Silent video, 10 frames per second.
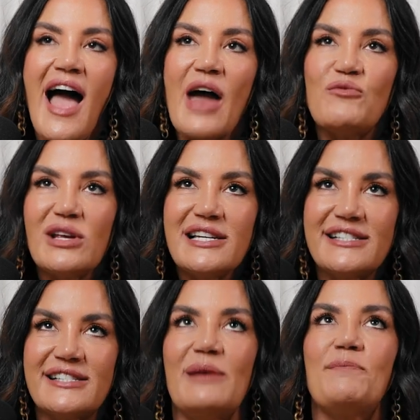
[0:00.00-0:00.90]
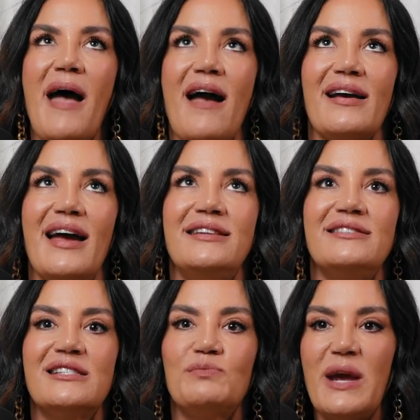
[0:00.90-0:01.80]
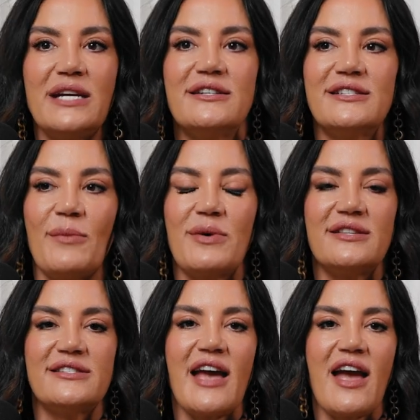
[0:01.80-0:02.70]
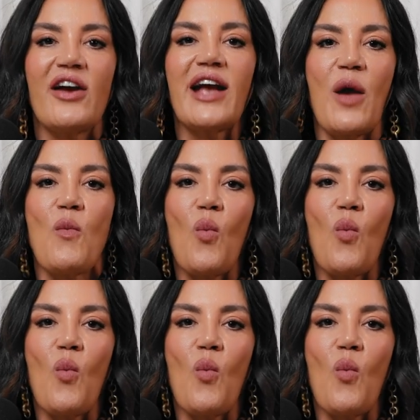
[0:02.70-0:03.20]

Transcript: and really sit back and speak to someone and say, okay,